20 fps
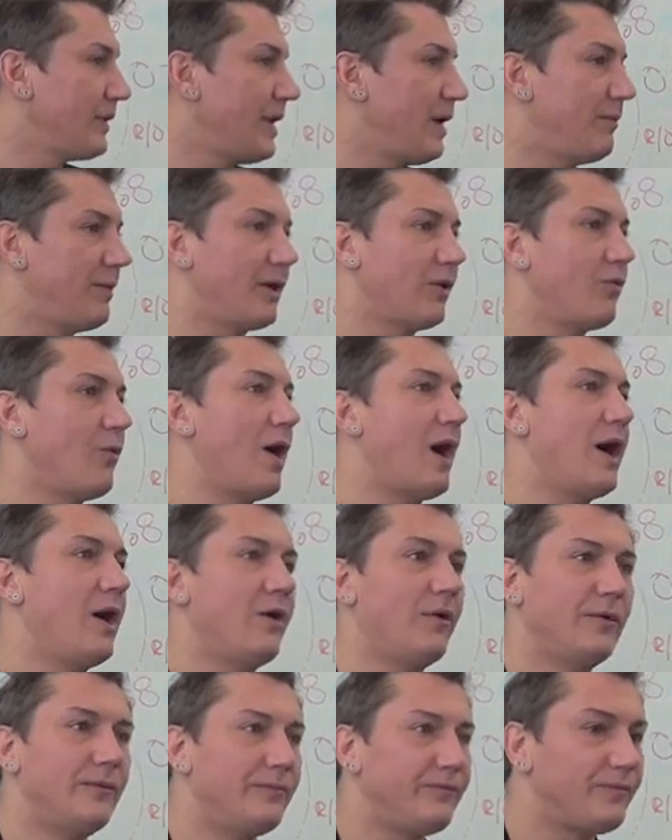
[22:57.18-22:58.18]
I'm like,
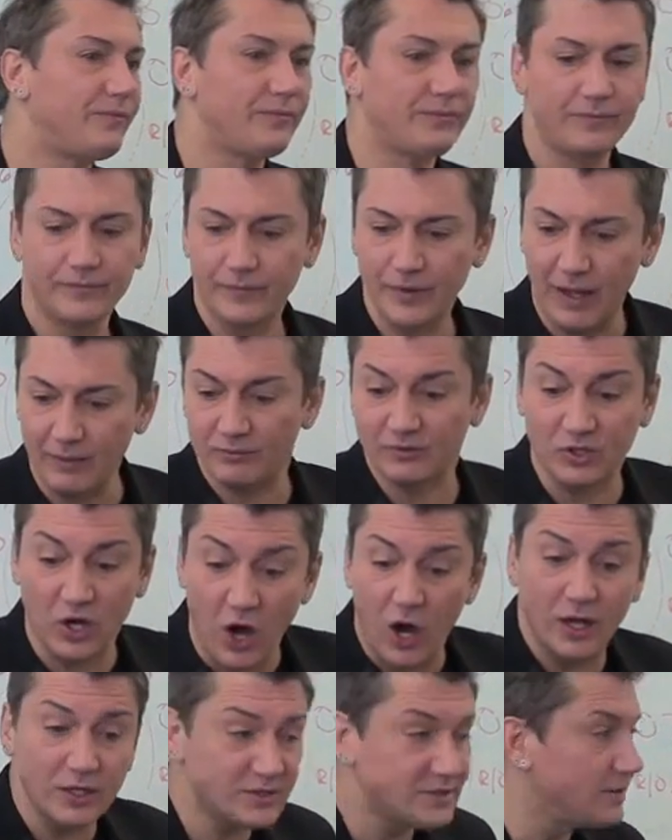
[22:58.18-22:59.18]
wow. I'm
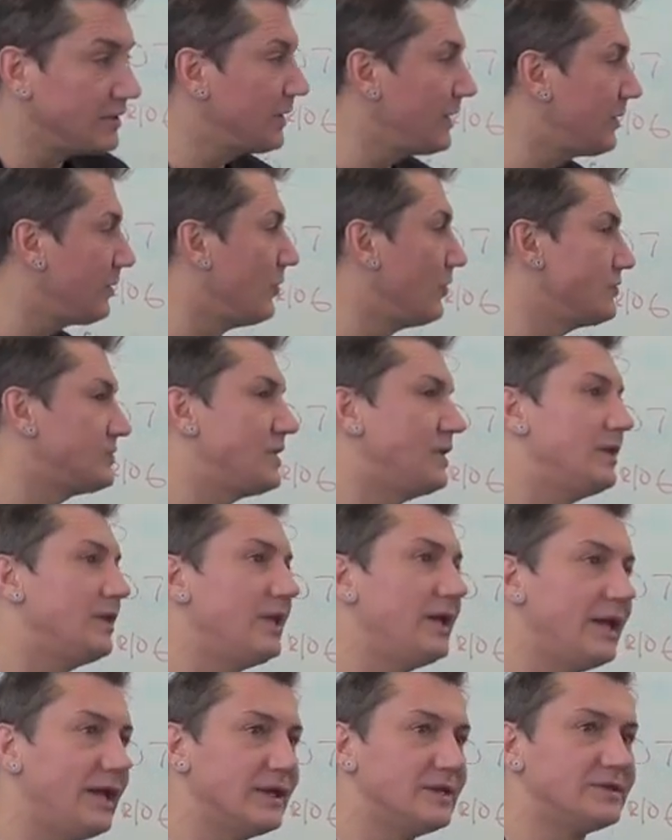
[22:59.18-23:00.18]
constantly closing
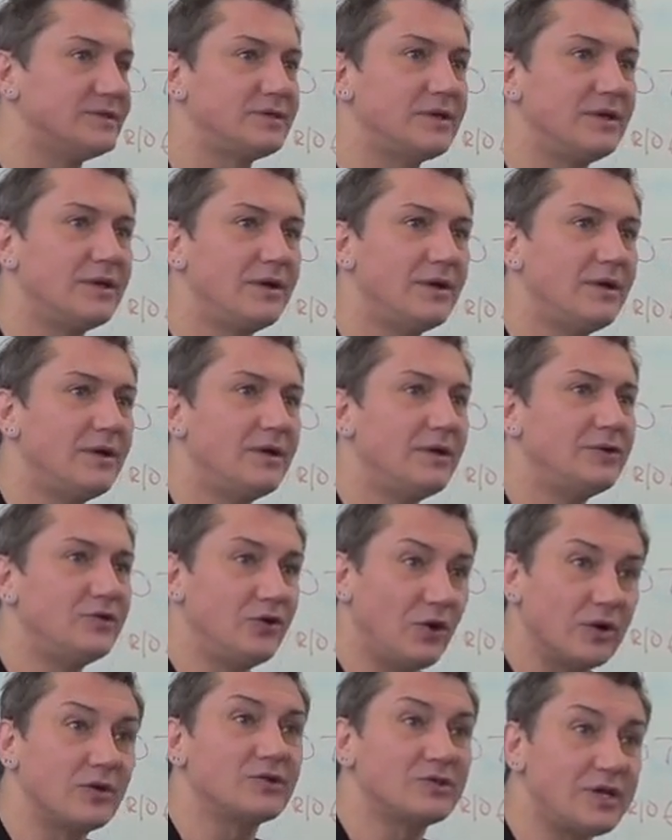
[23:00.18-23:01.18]
lids. Do
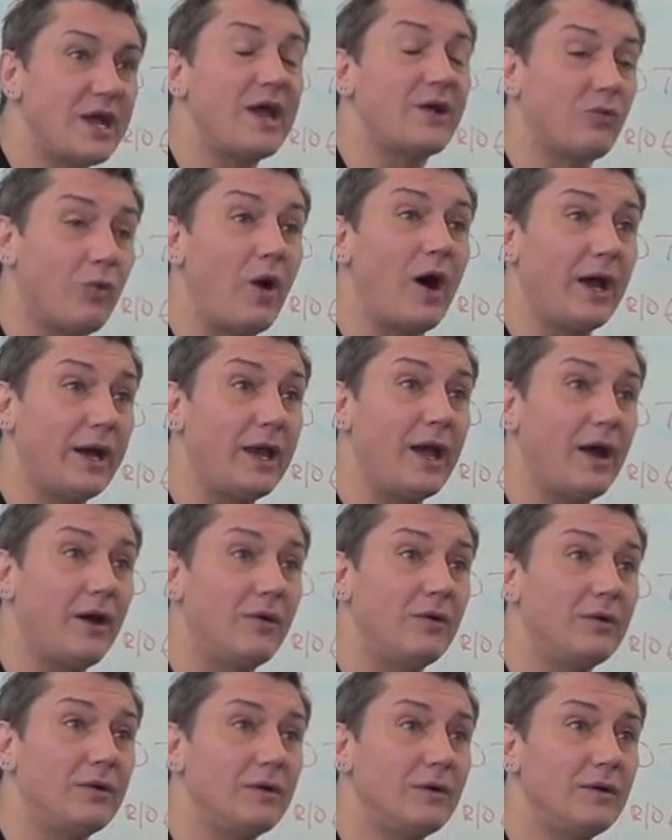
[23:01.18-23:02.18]
you understand why
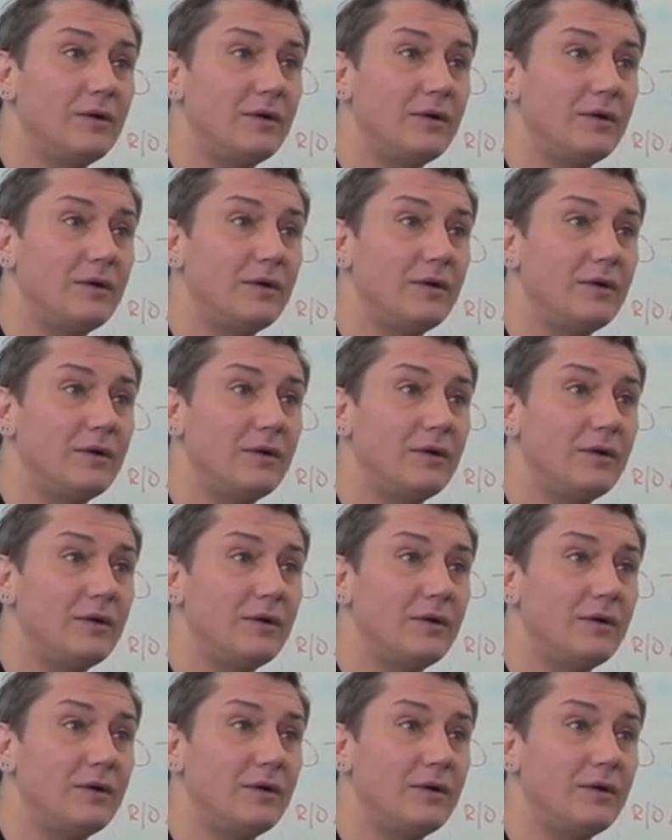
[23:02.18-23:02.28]
now?